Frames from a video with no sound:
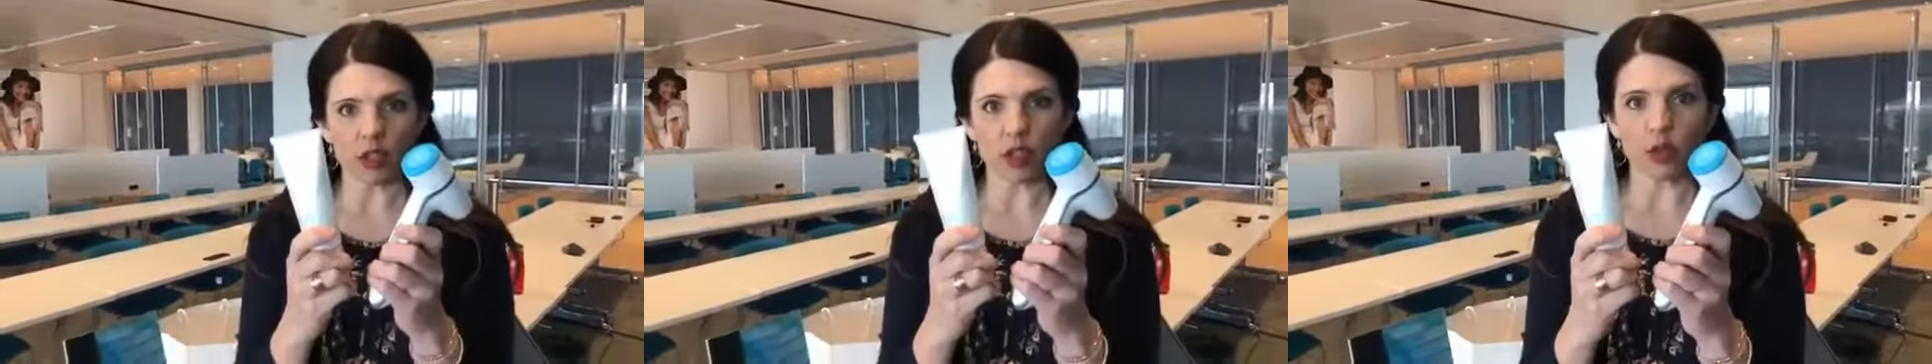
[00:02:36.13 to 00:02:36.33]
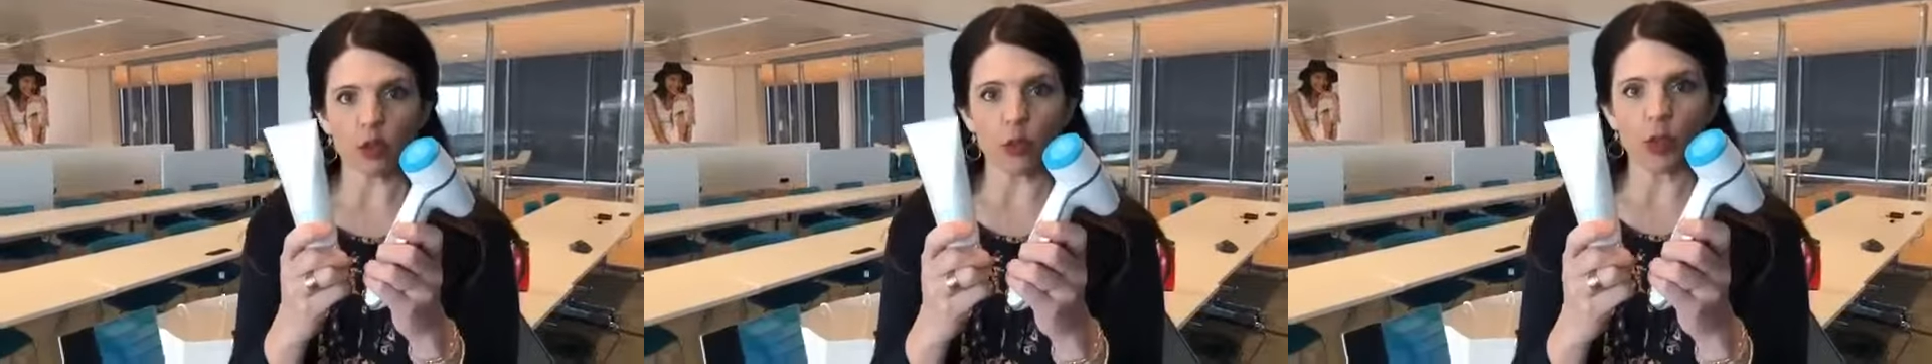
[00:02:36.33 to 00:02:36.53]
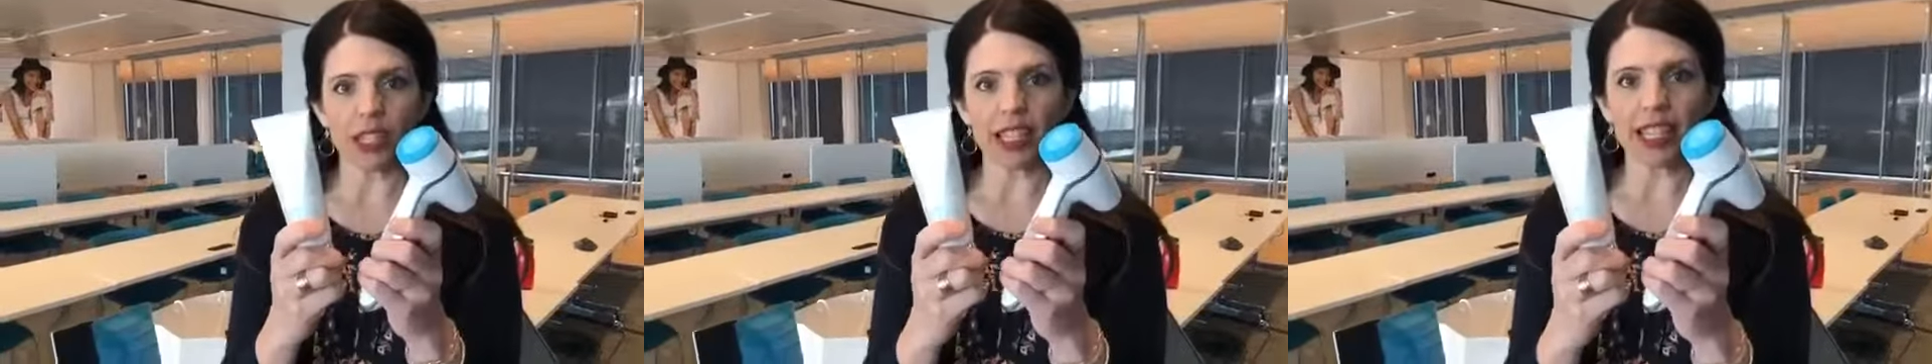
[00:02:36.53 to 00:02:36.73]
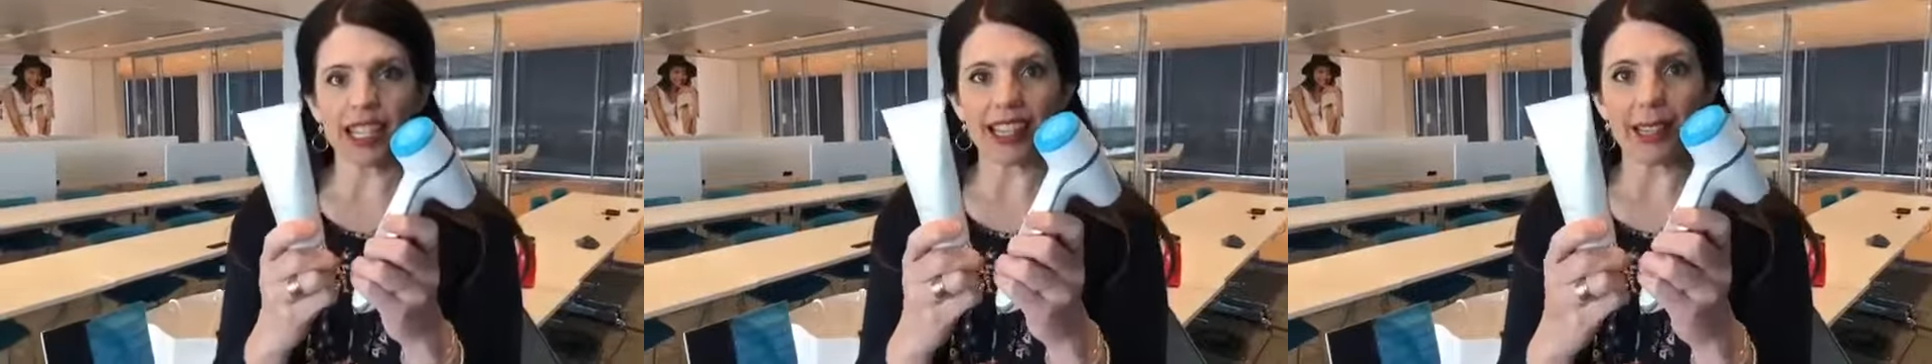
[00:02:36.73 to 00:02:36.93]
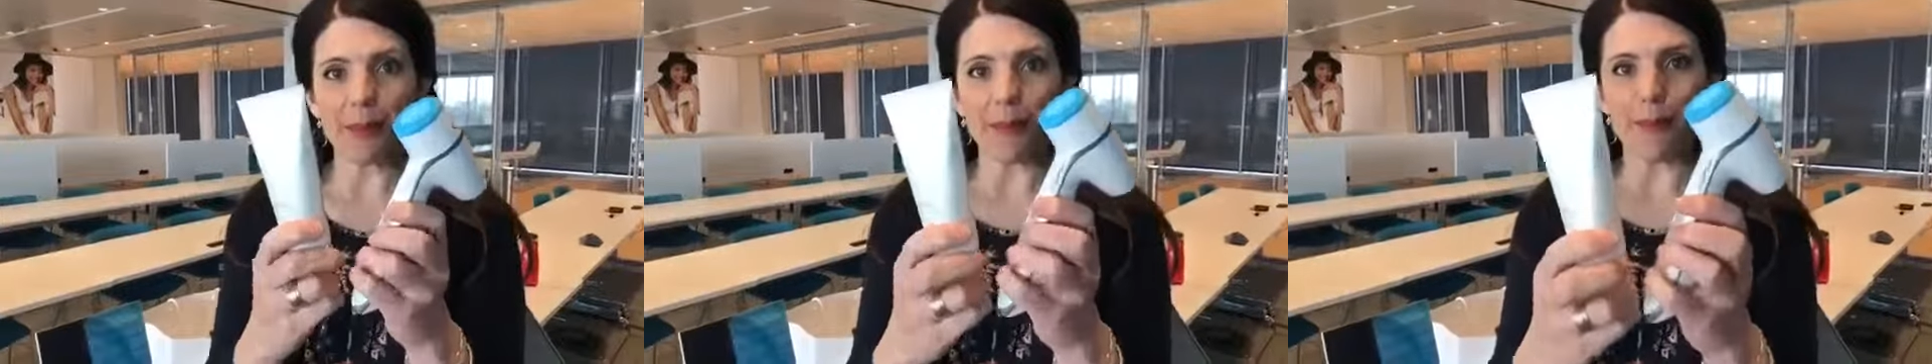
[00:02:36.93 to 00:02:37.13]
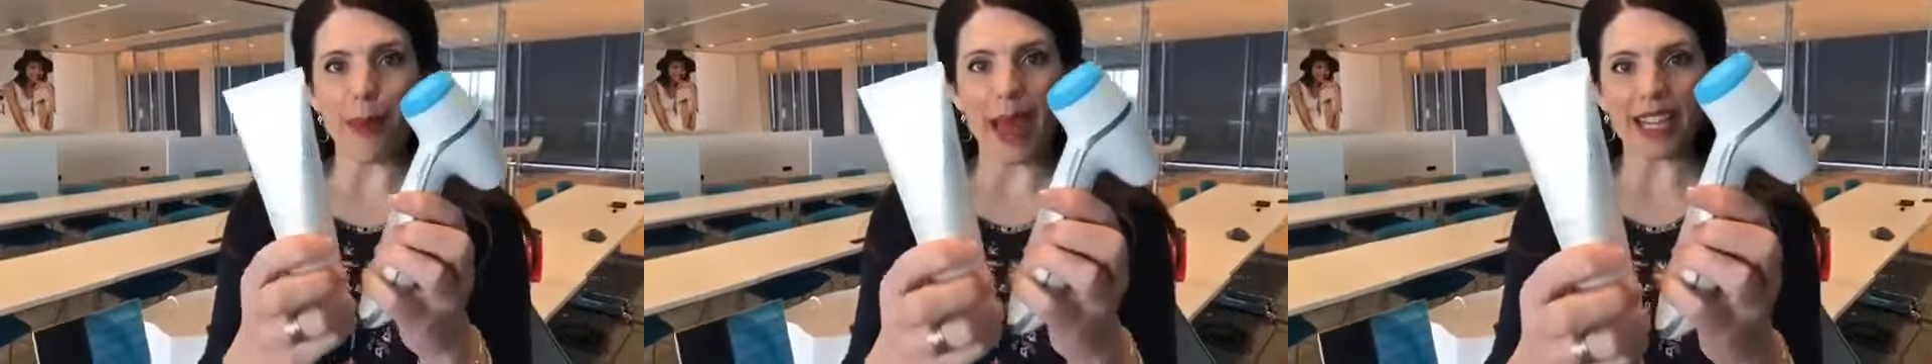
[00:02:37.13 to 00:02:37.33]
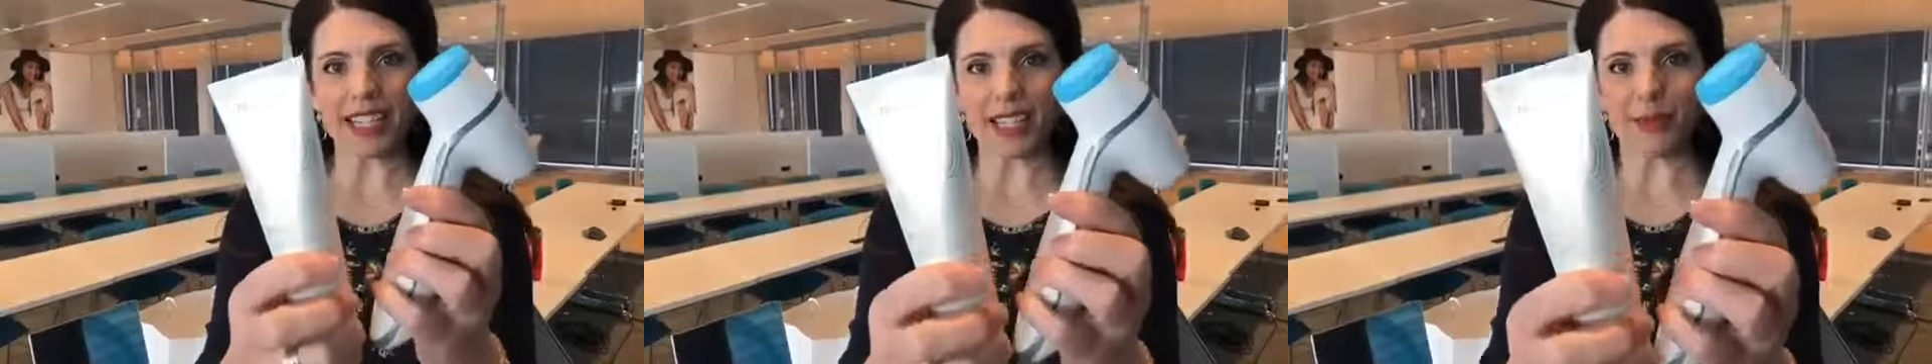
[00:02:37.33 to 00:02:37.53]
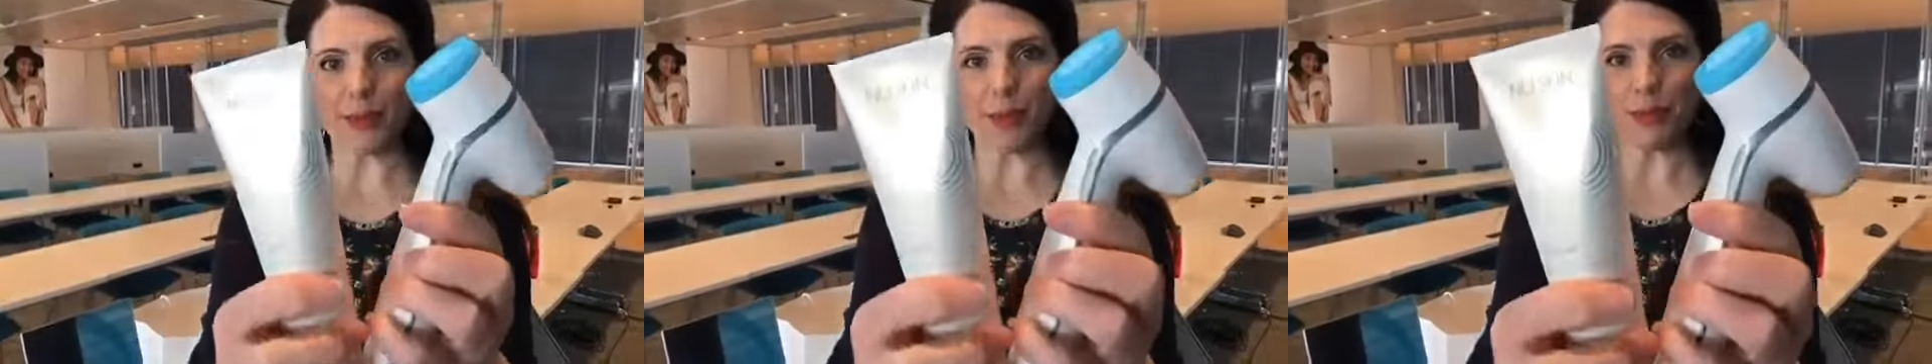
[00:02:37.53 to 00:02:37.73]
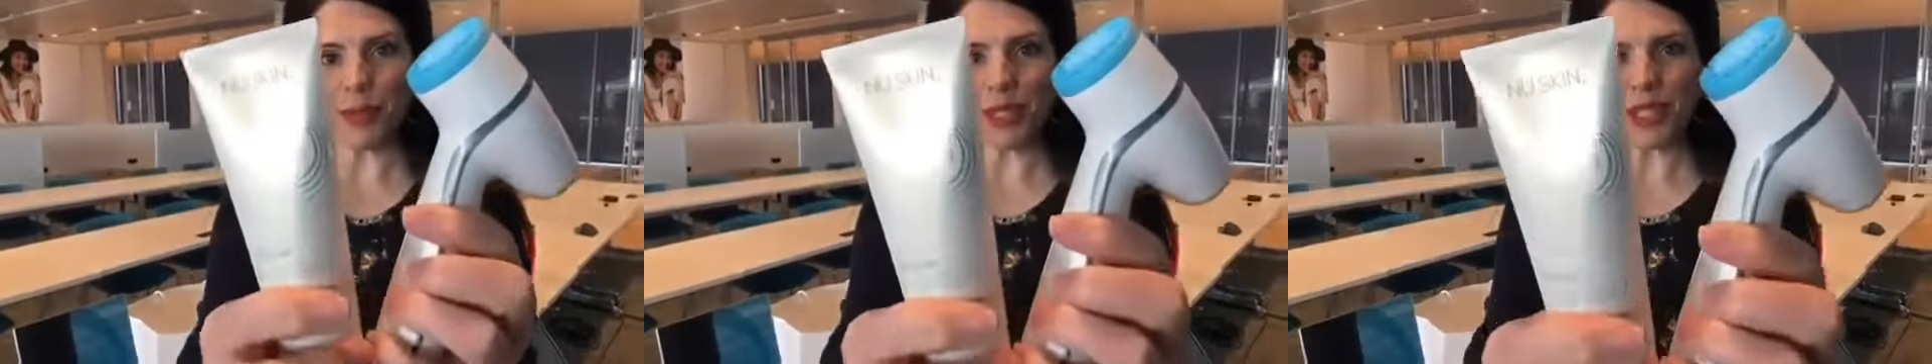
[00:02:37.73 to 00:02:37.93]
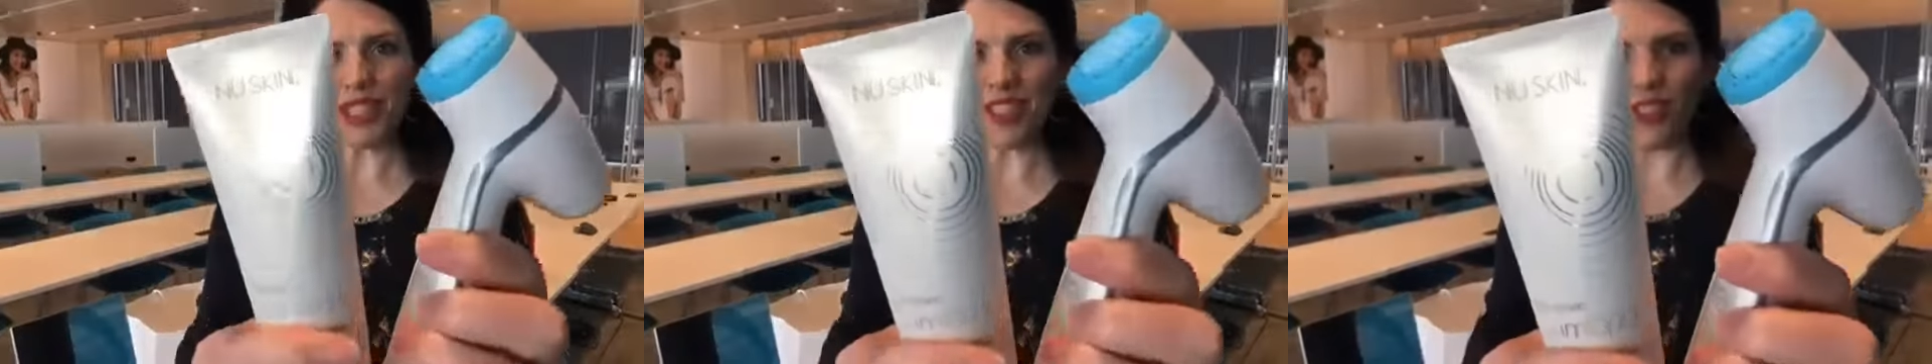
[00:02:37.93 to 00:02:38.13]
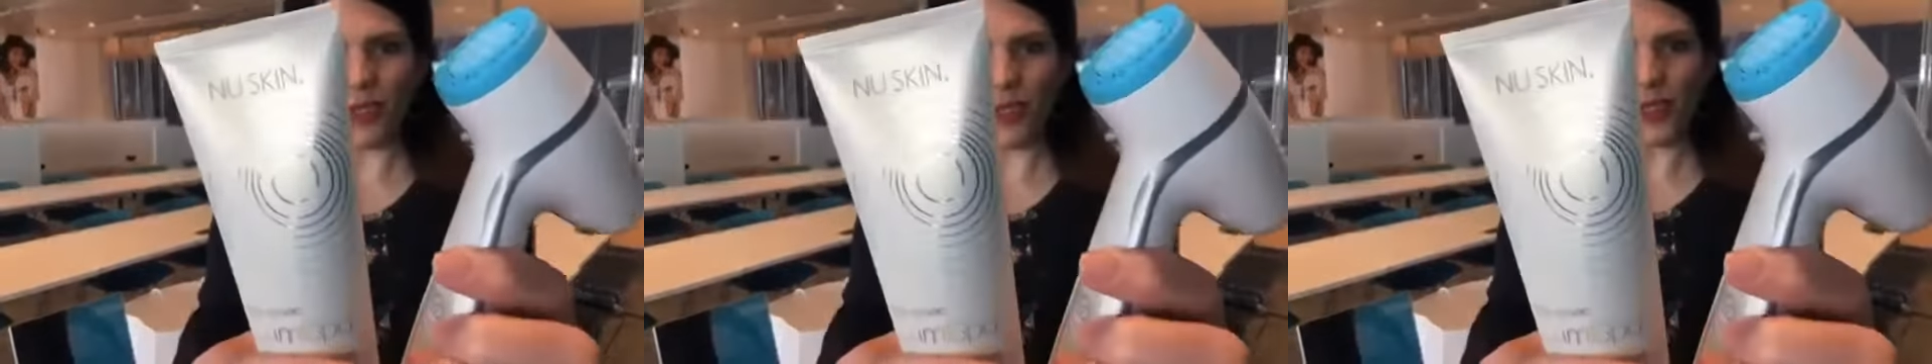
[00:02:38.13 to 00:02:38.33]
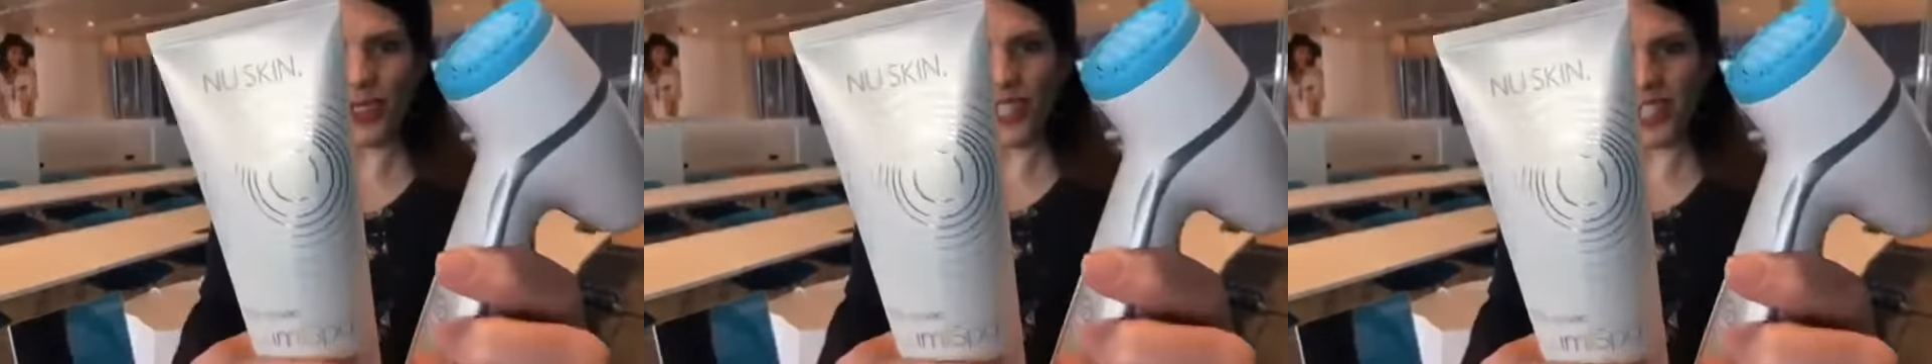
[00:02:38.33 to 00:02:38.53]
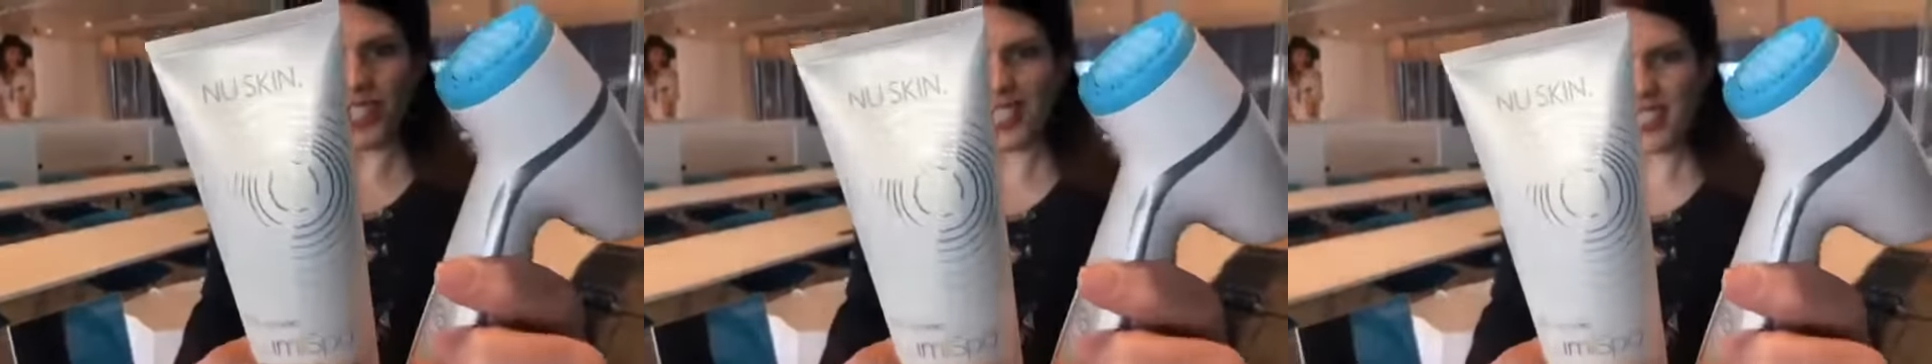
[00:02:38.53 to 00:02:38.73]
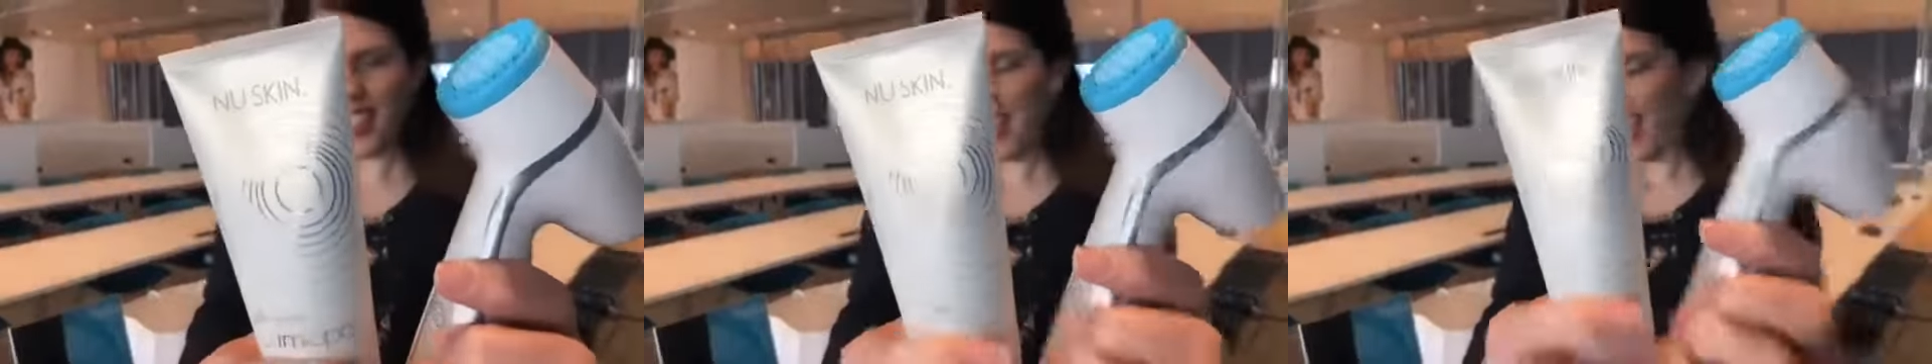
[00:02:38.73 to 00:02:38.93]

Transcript: so that we can get the maximum results.